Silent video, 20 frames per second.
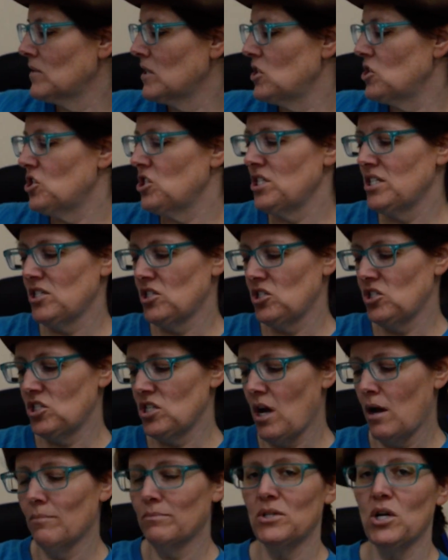She
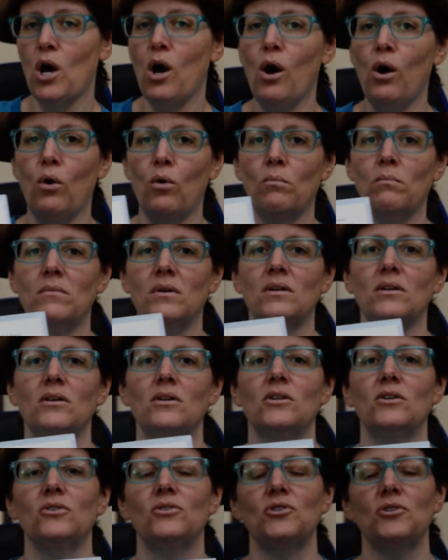stomped home
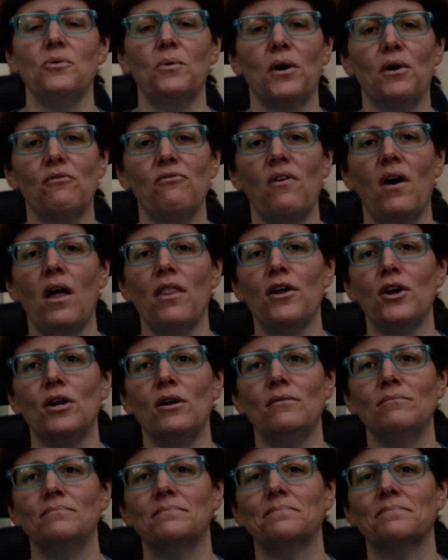to her father.